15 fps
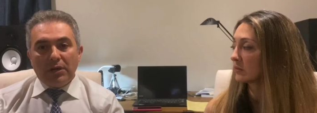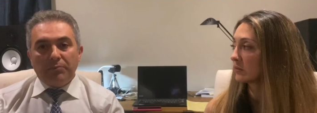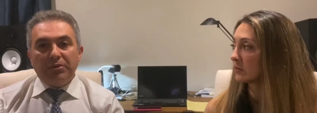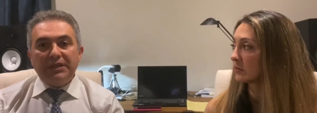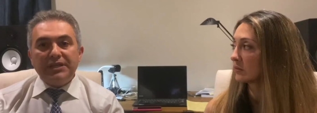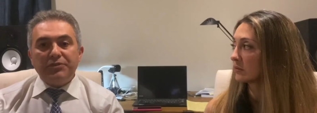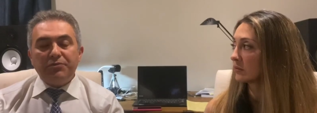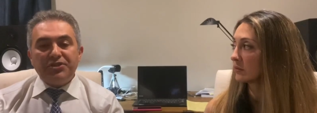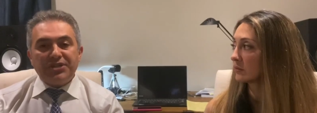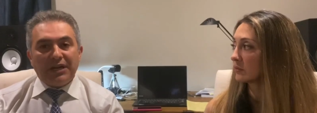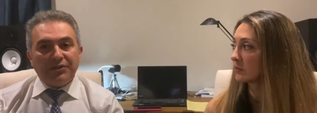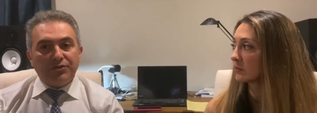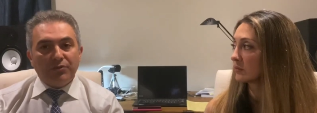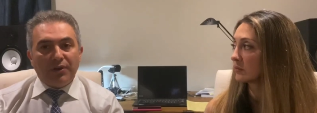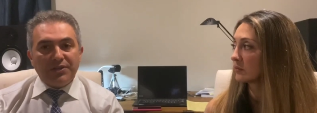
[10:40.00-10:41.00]
Speaker 1: please reach out
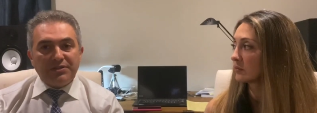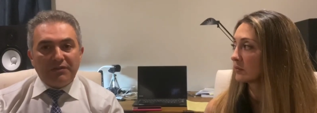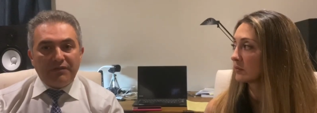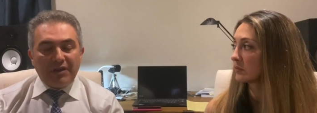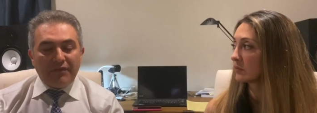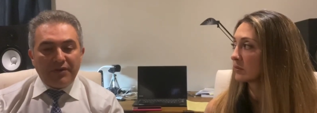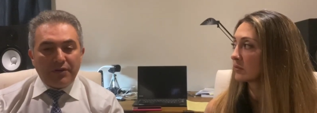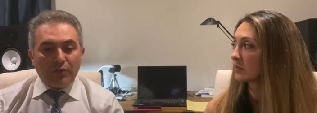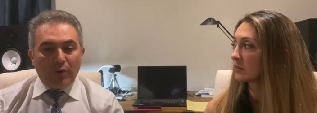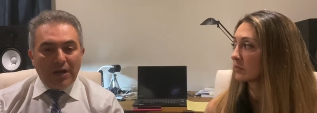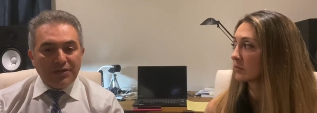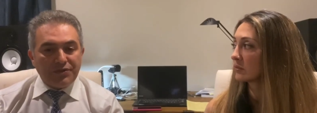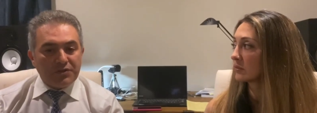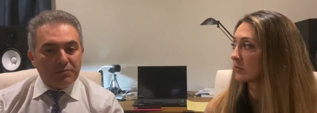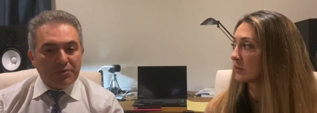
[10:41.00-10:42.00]
to us if you have any
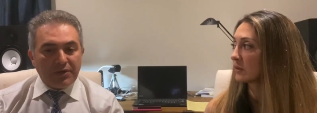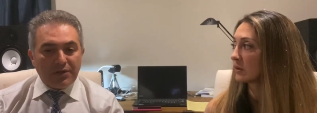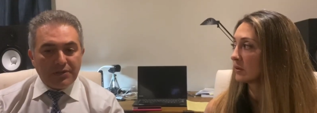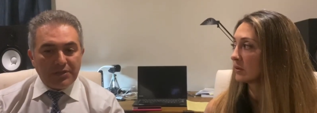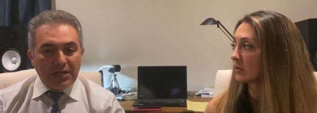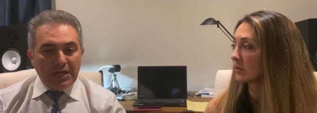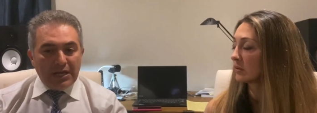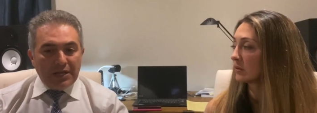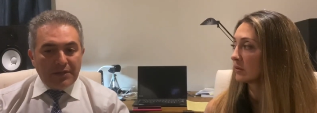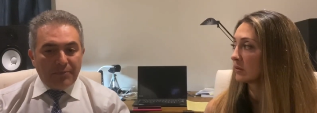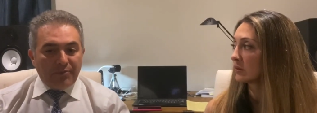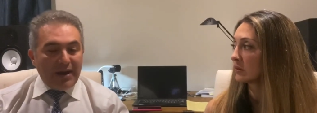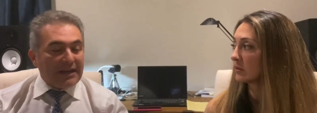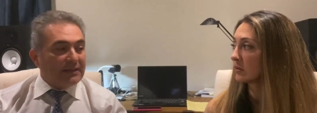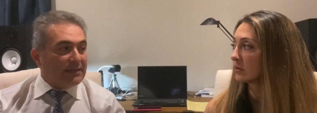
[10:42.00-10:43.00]
questions because the
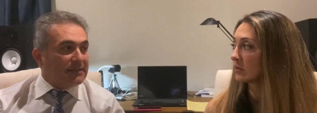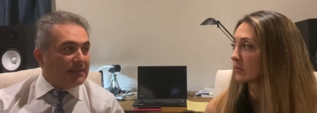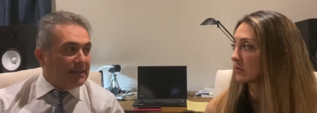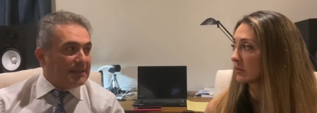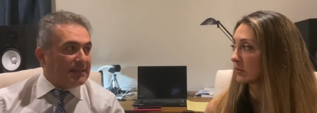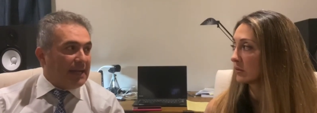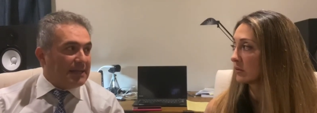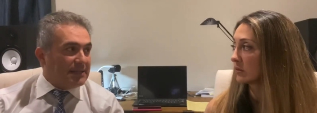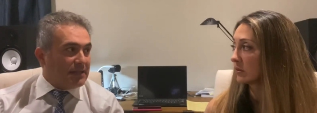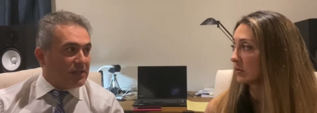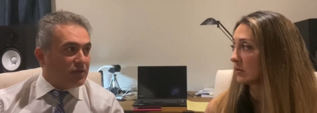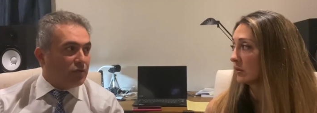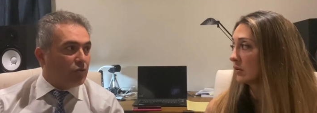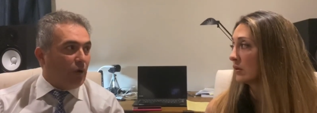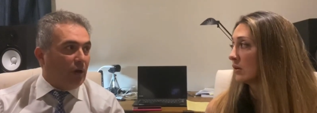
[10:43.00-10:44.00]
practice is as is
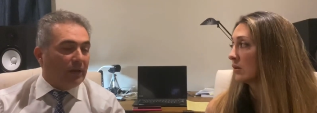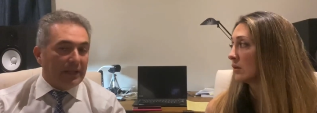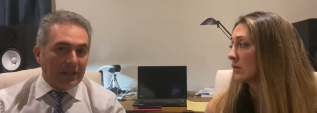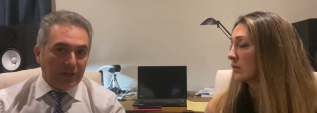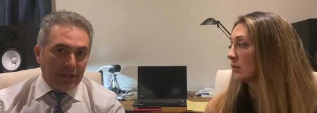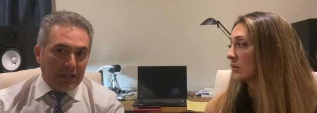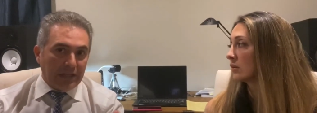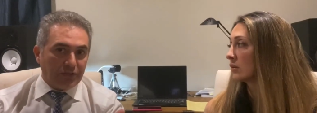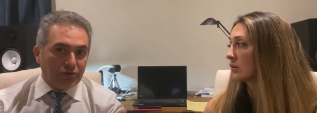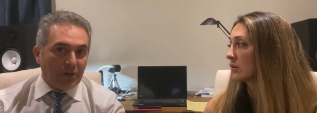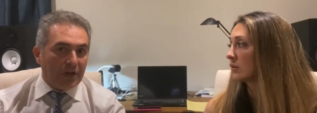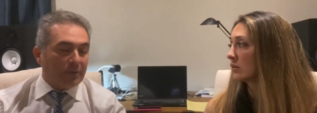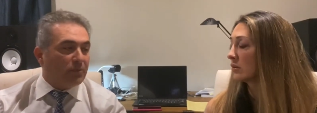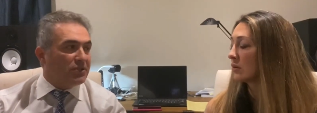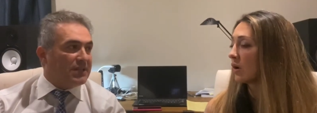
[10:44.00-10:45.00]
through all
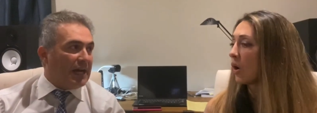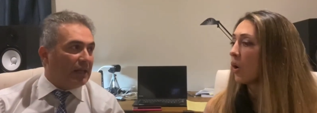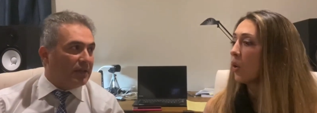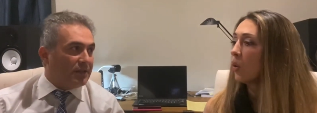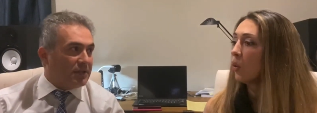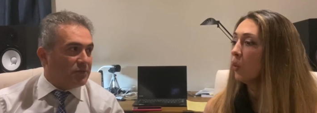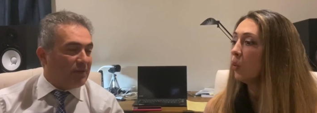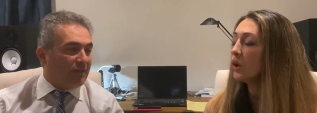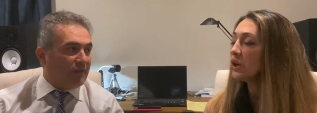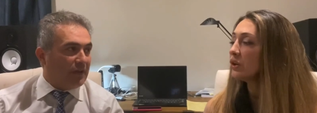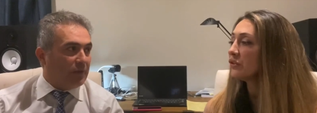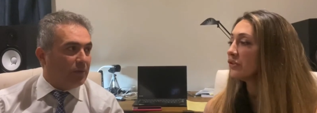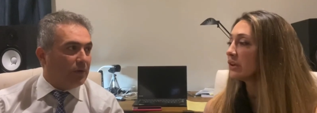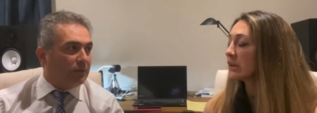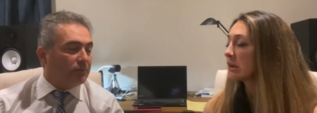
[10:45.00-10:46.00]
electronic modalities. What
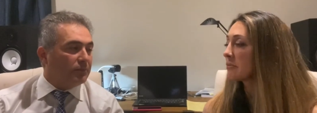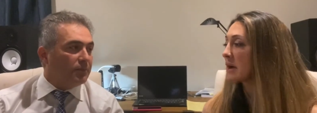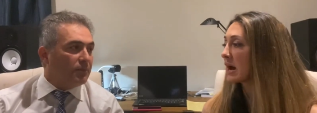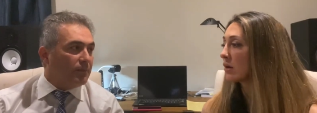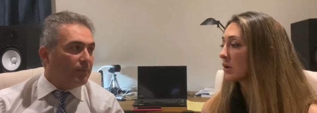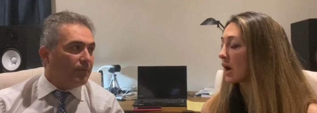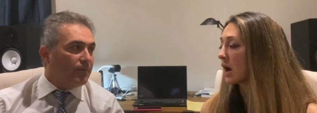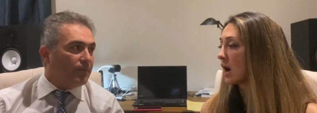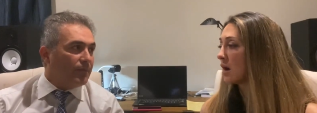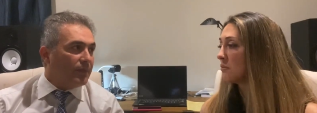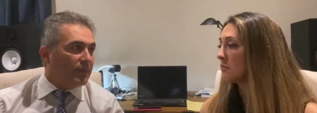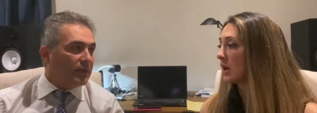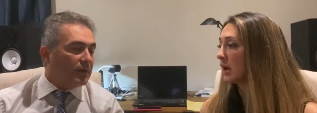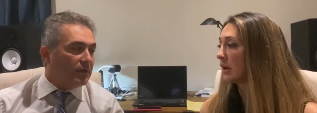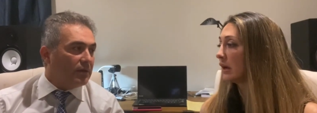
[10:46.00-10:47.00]
available. do you think
Speaker 2: about um,
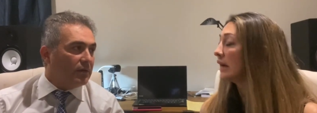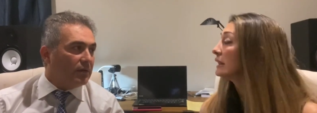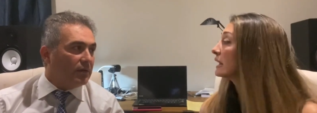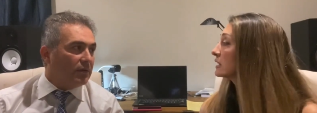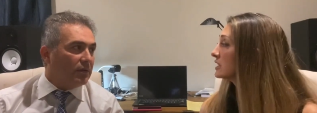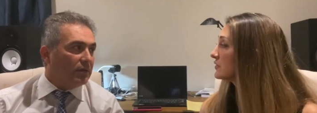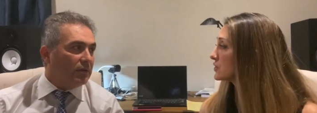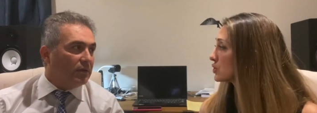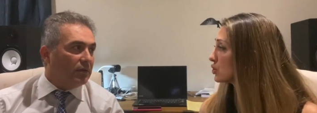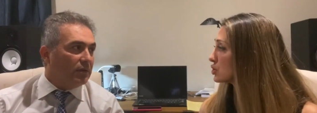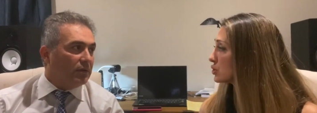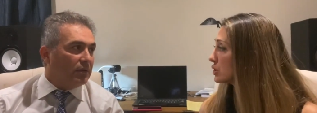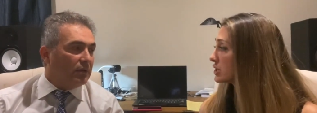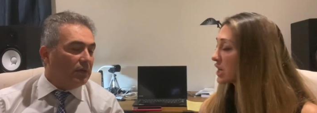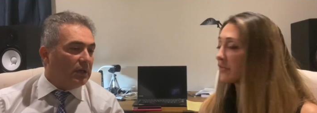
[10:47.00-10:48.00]
elective
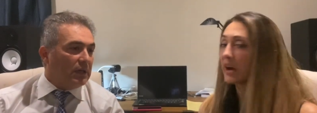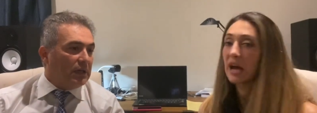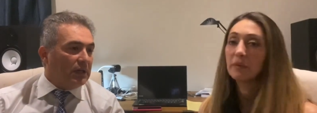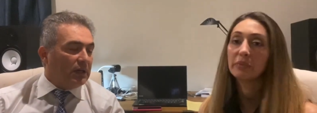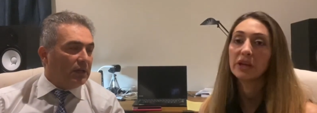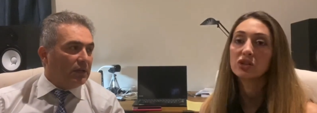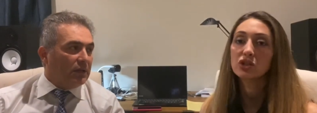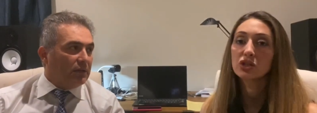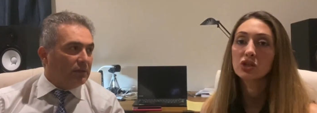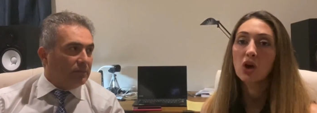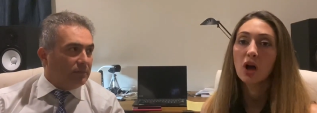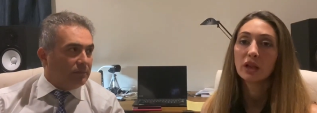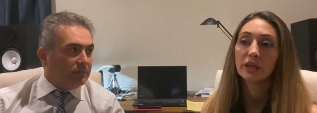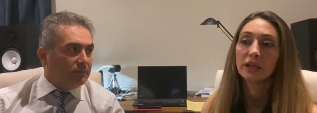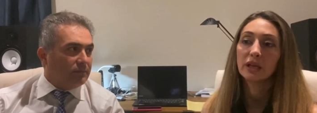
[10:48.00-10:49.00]
surgeries? I've had patients
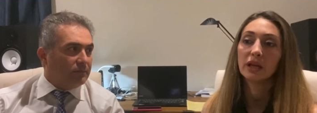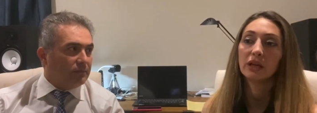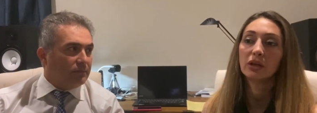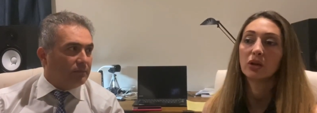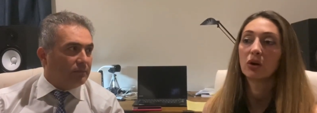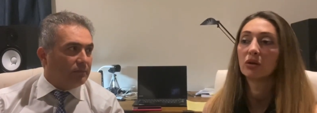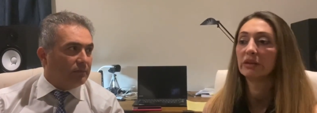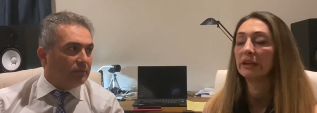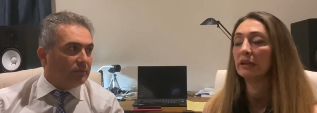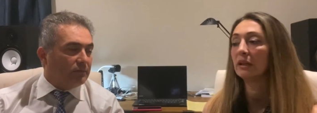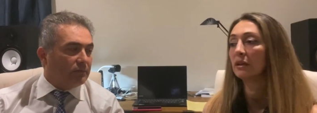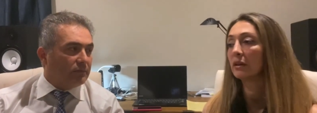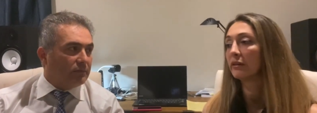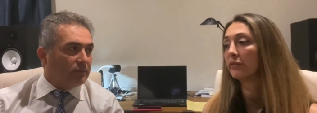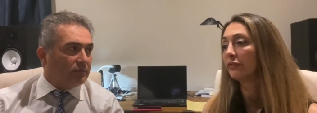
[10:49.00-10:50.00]
calling in, you know, they need
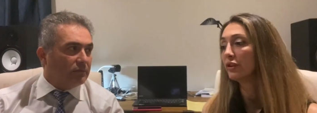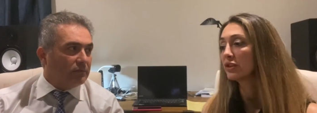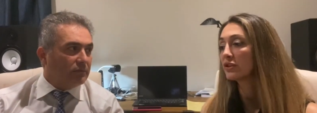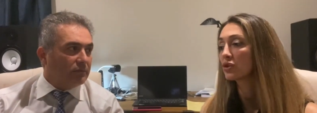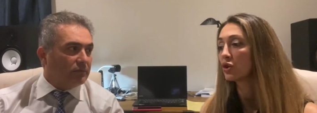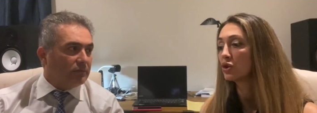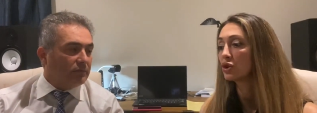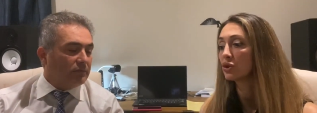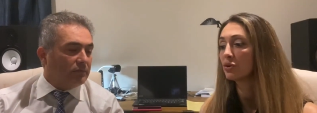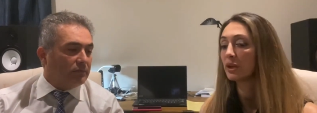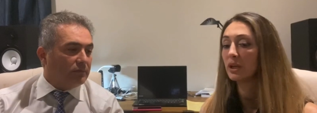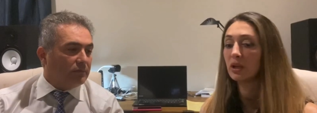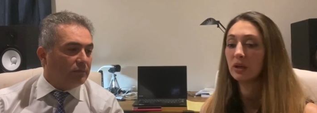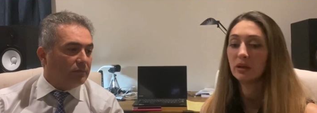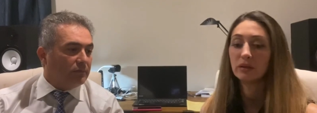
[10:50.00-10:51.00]
a foot
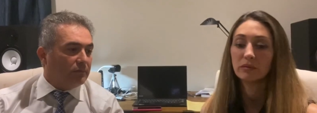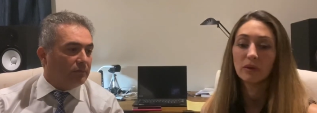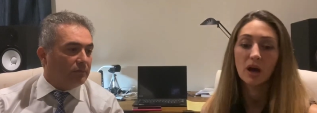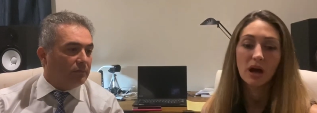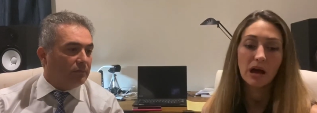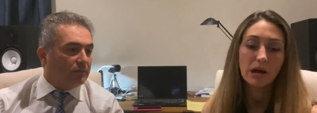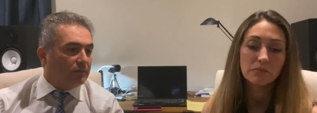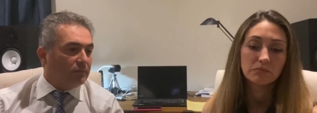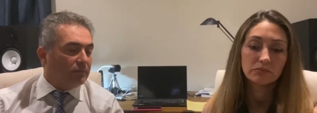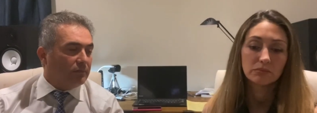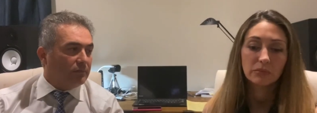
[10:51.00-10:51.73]
surgery, um,